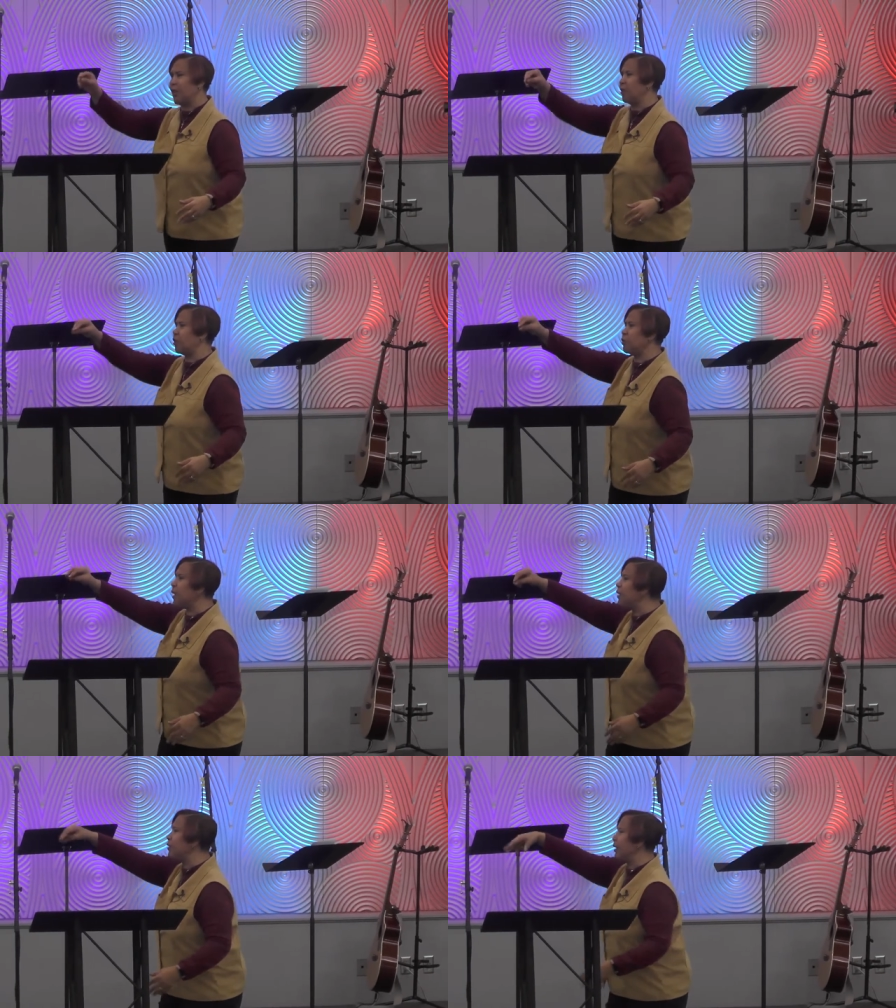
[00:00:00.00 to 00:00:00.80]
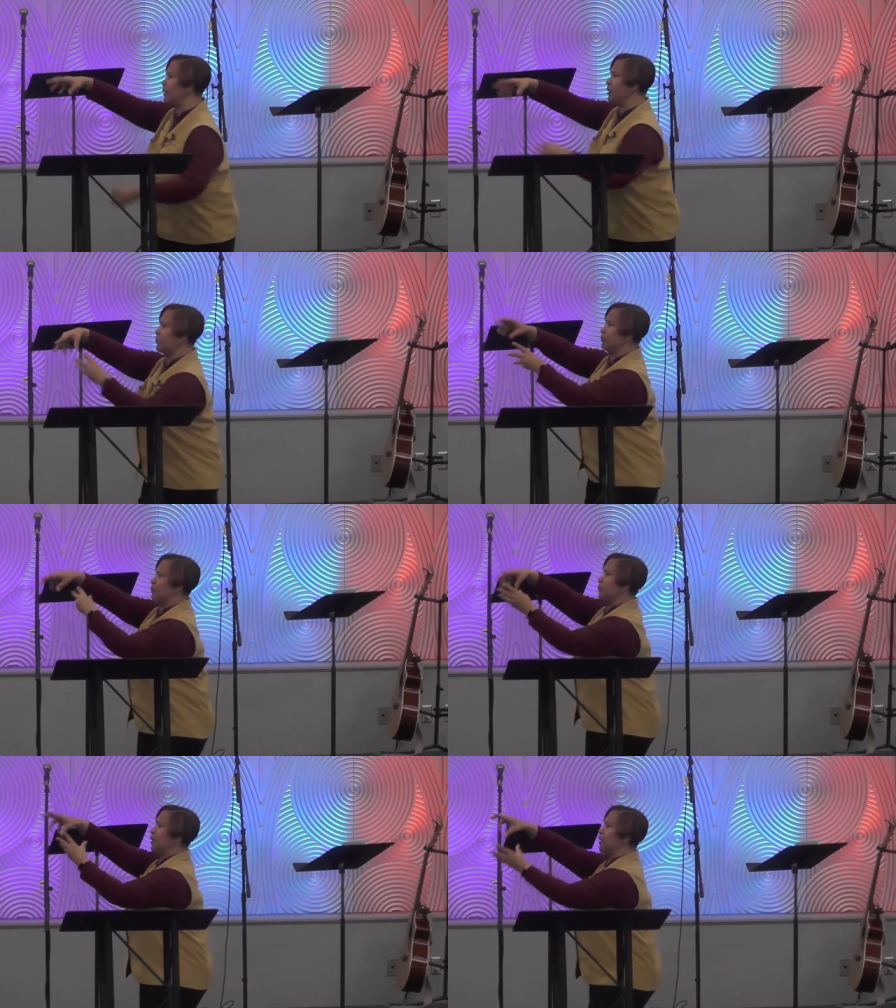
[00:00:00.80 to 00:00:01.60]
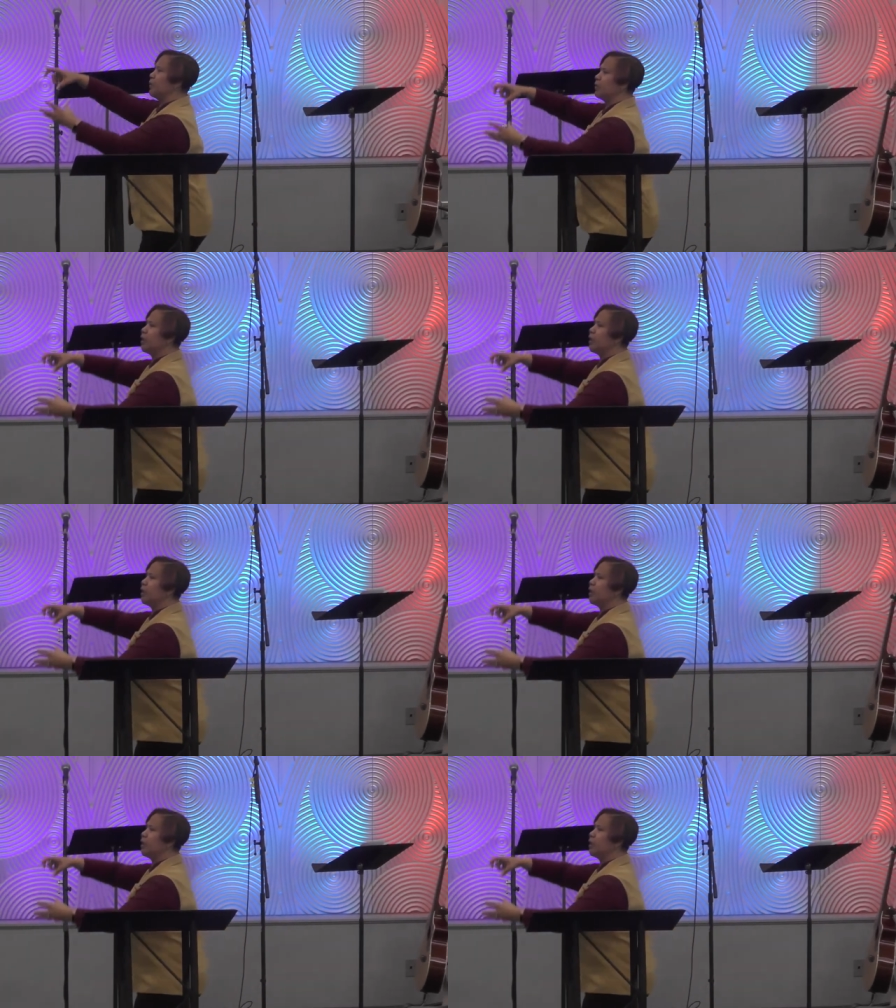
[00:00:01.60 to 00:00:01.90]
a a little, little,